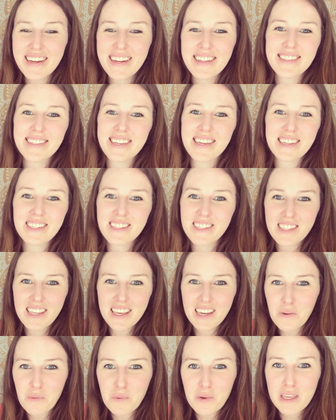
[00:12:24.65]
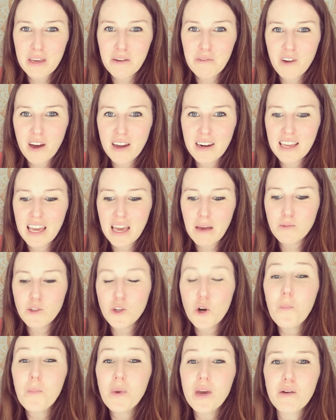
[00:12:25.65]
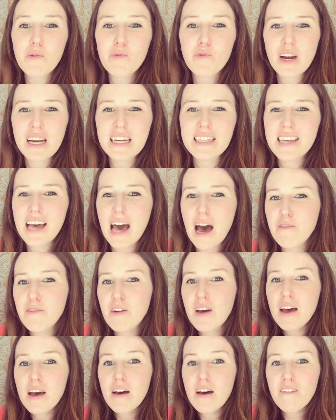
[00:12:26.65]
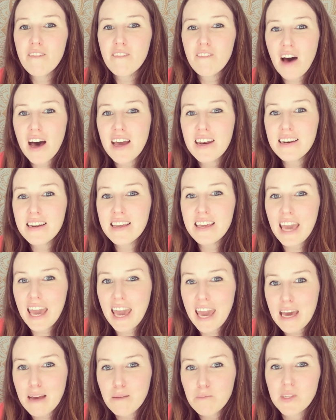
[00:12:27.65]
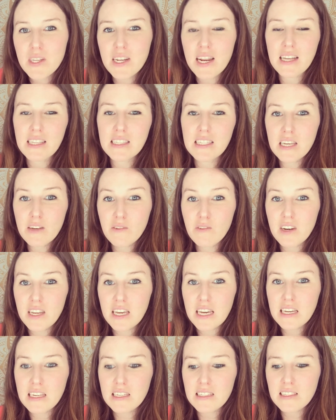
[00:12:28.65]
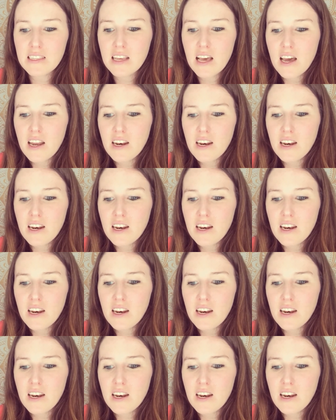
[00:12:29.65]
It's like just like a really fun game. Don't be afraid to have fun games and activities.